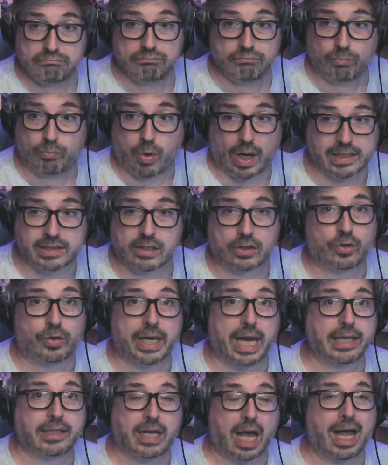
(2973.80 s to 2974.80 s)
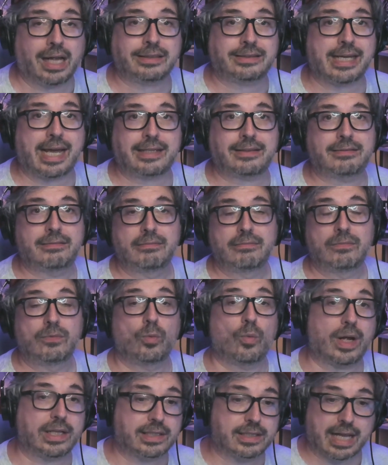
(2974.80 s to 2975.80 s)
wants to create content,
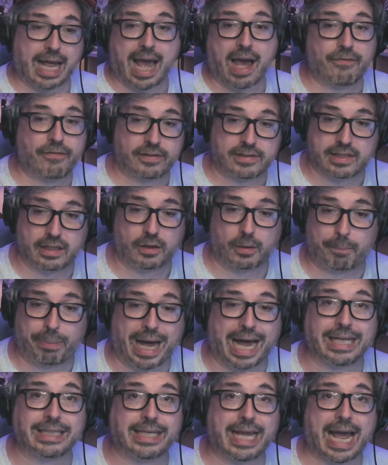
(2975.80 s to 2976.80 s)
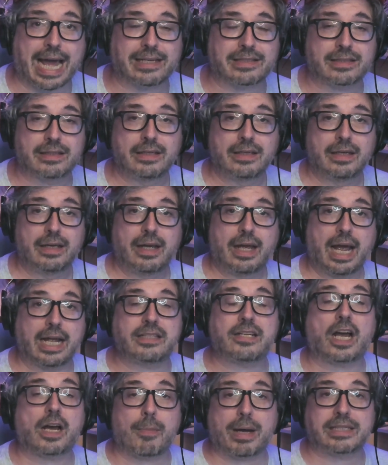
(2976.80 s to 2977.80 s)
wants to have his little podcast and
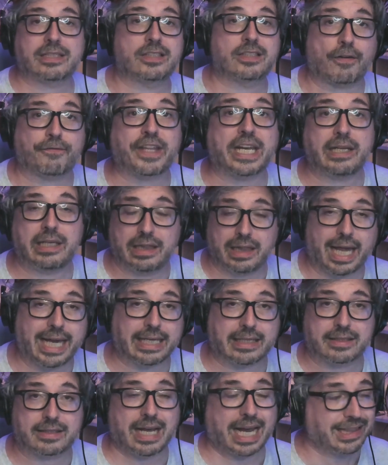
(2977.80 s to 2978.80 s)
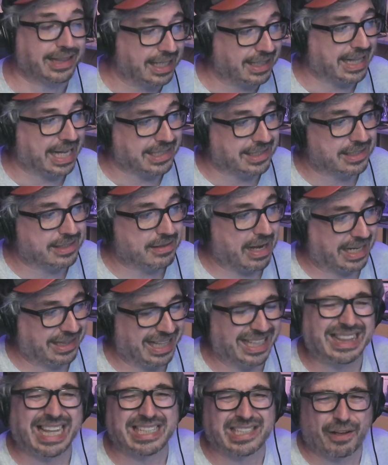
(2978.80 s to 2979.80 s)
talk about stuff that he likes. I think that's
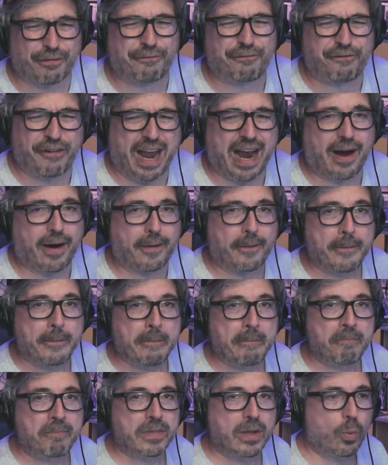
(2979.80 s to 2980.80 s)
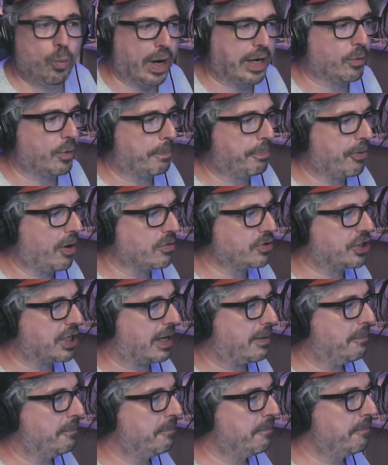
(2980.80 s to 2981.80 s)
a fair way to approach it.